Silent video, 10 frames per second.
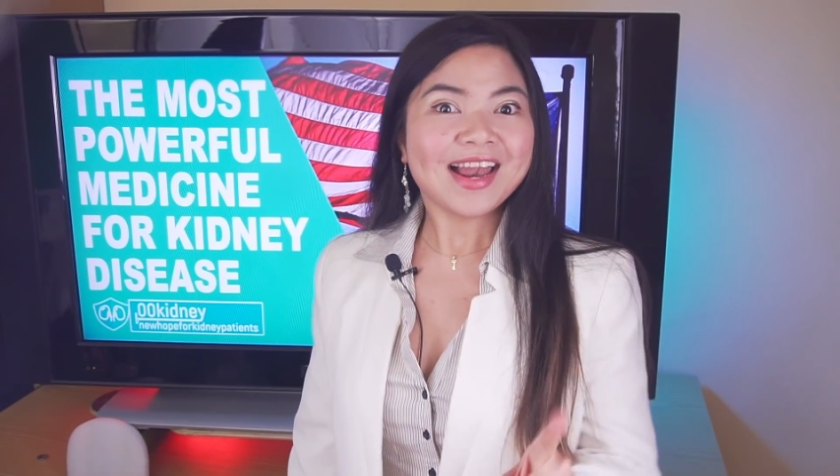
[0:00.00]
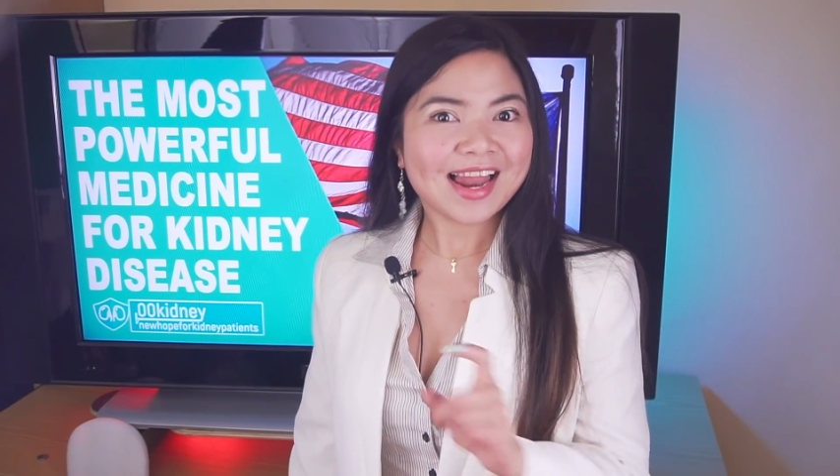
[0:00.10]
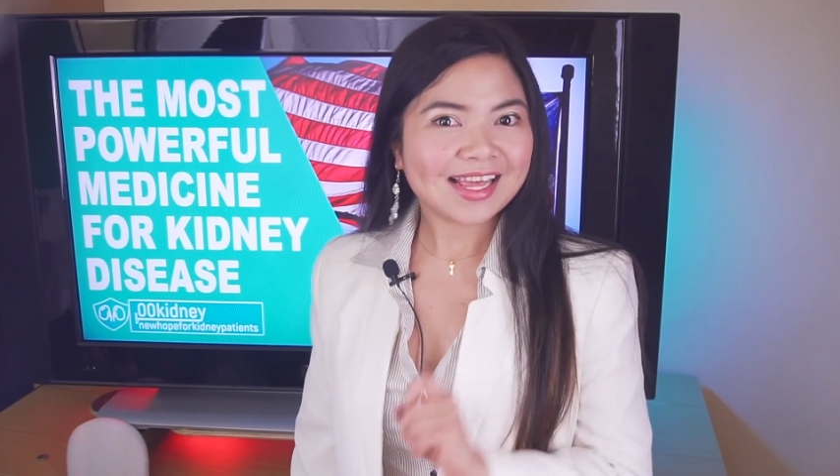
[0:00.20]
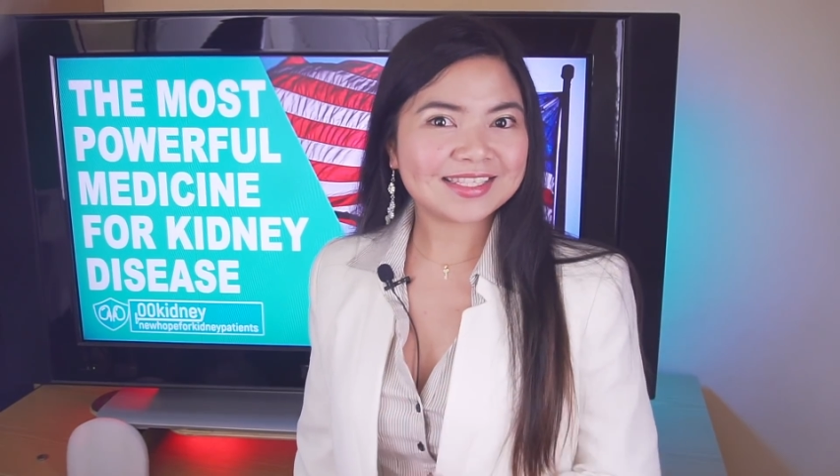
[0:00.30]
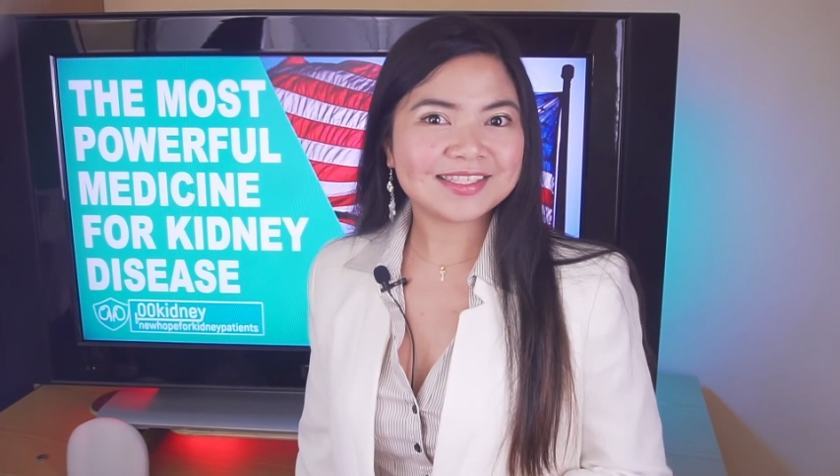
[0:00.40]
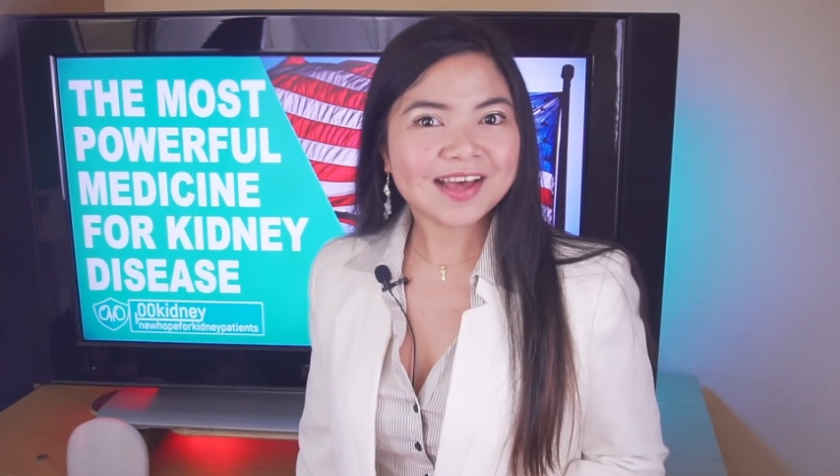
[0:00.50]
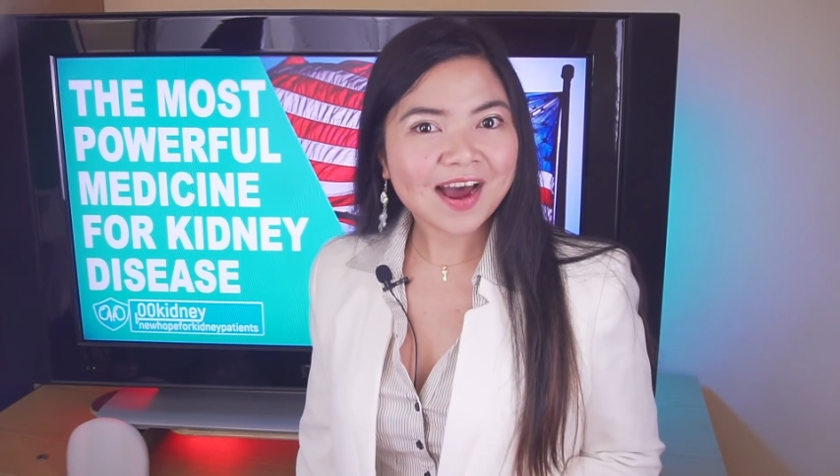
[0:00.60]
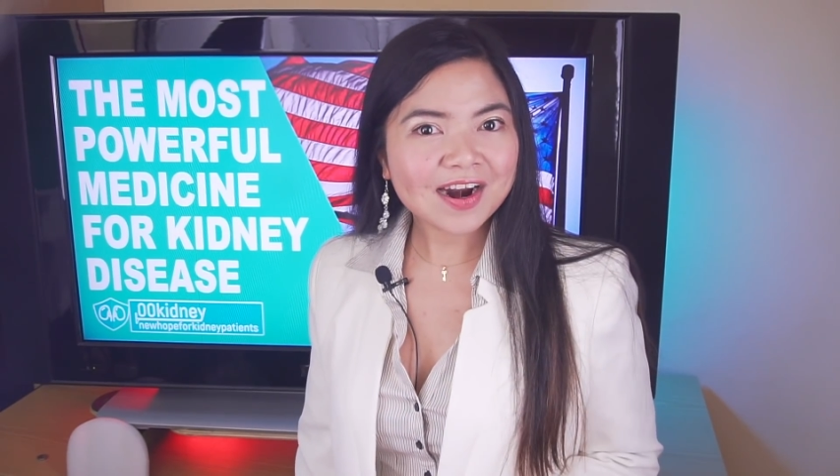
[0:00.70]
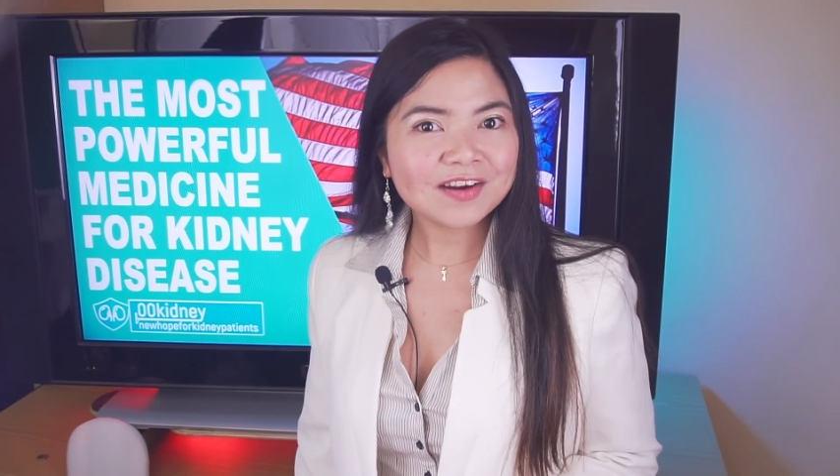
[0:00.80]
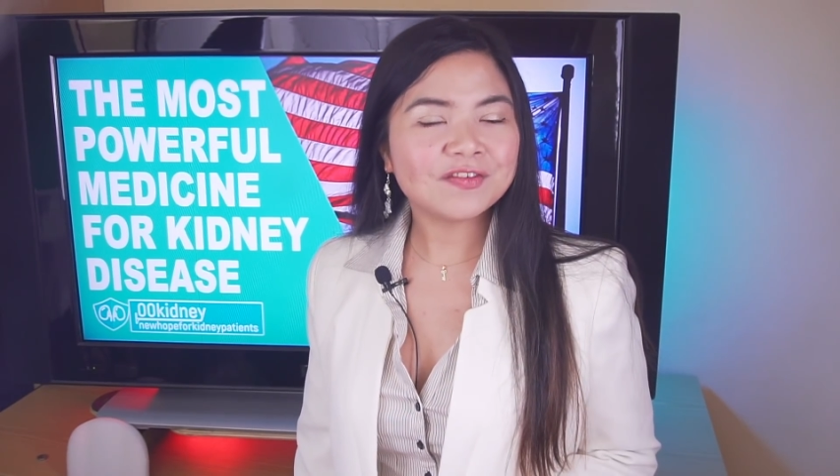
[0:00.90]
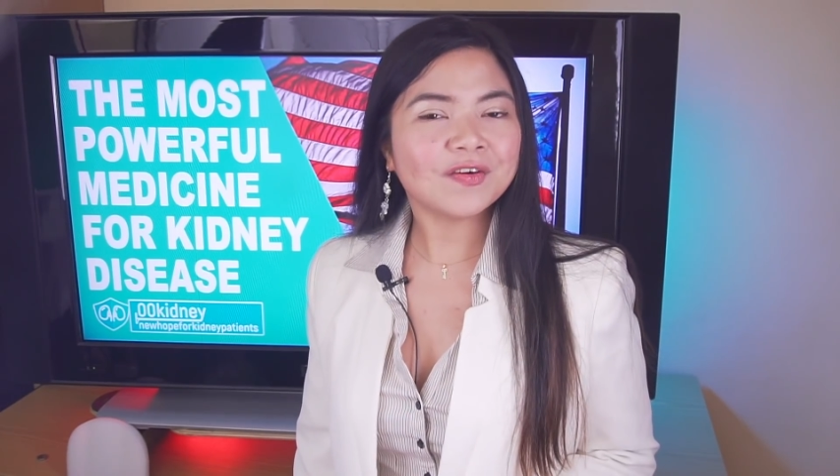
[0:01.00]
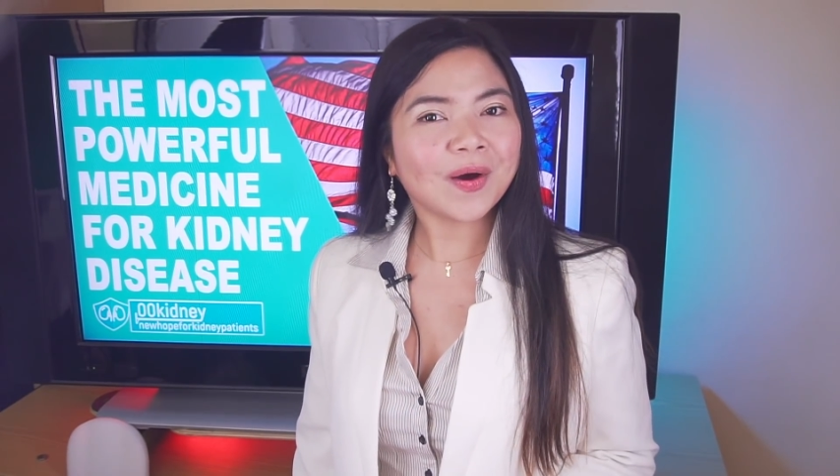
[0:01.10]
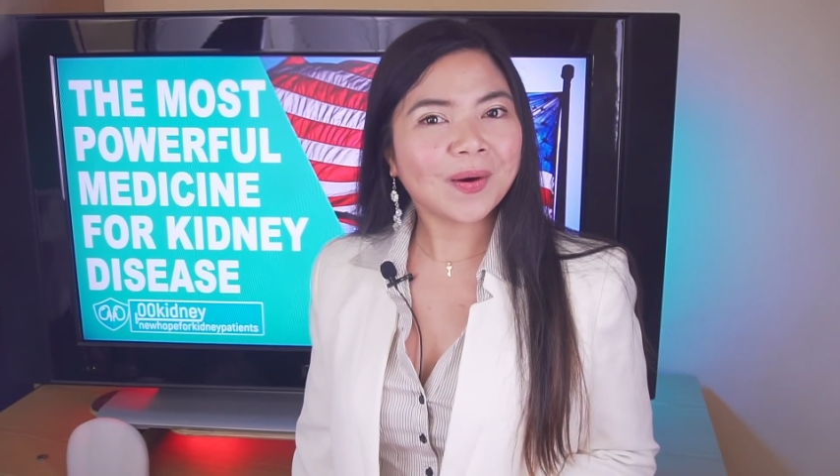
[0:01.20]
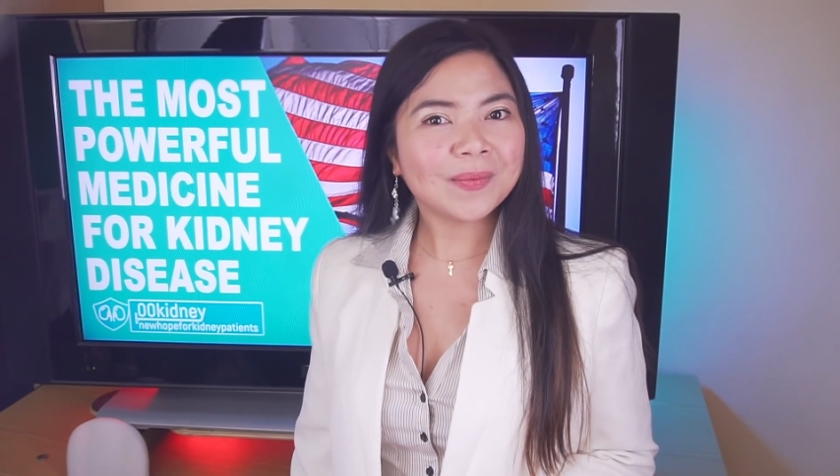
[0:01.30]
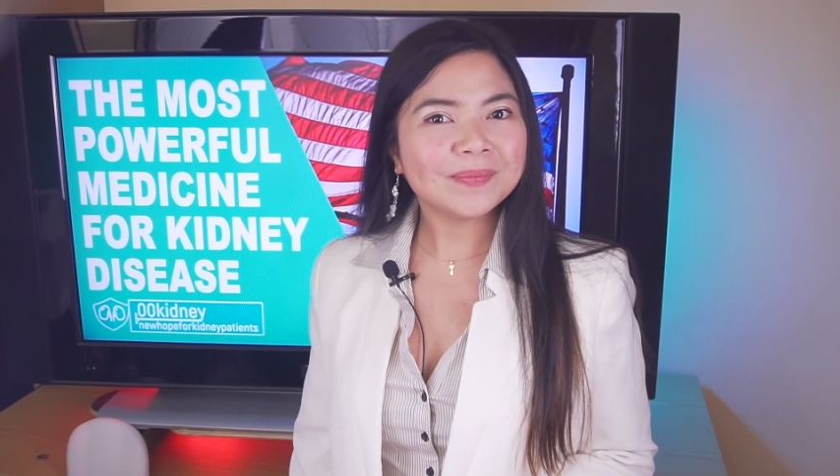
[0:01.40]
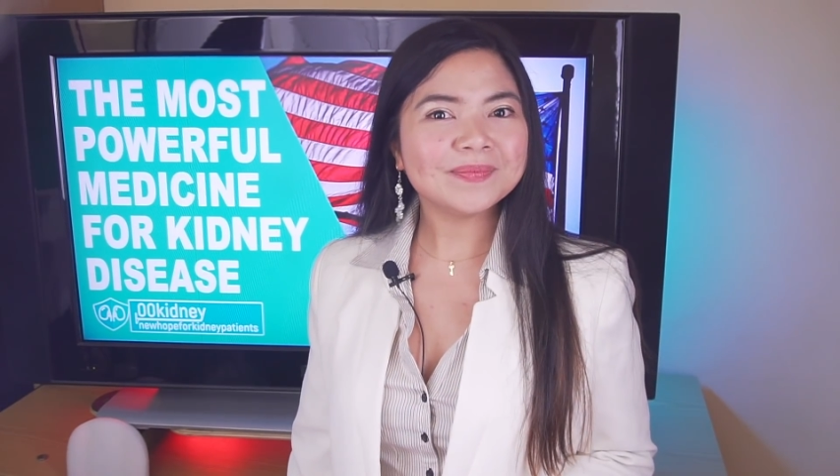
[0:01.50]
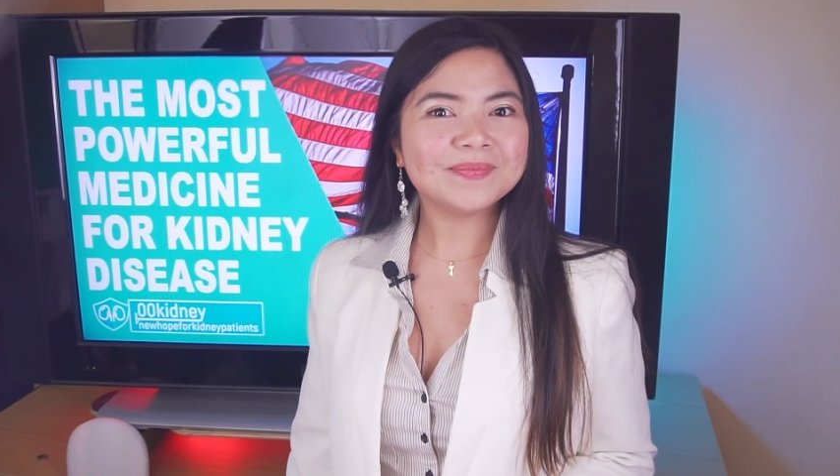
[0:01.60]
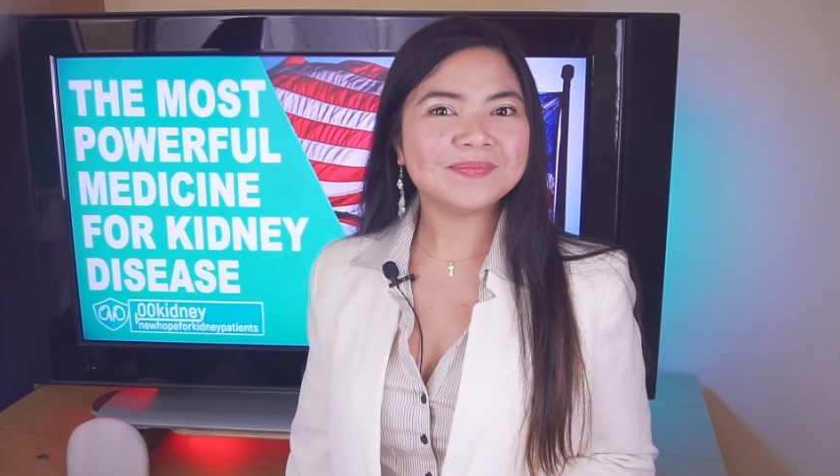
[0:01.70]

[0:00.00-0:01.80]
Let's start from